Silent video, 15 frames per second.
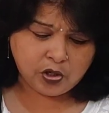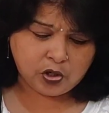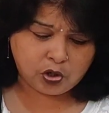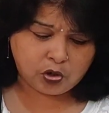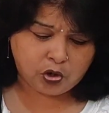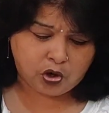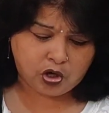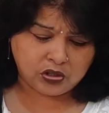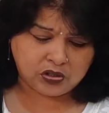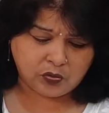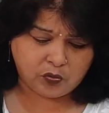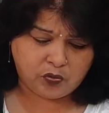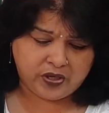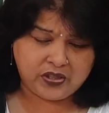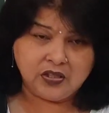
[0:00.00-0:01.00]

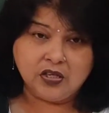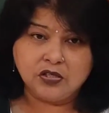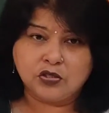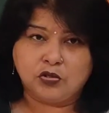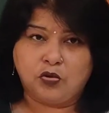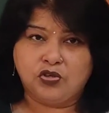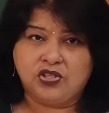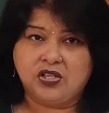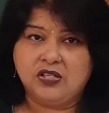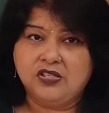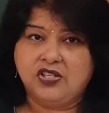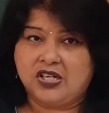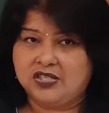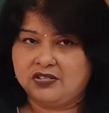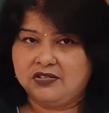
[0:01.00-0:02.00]
Growth with social
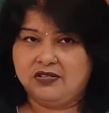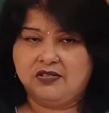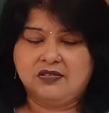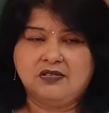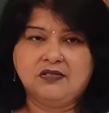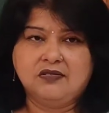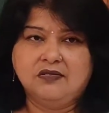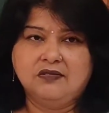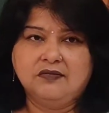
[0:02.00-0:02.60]
justice.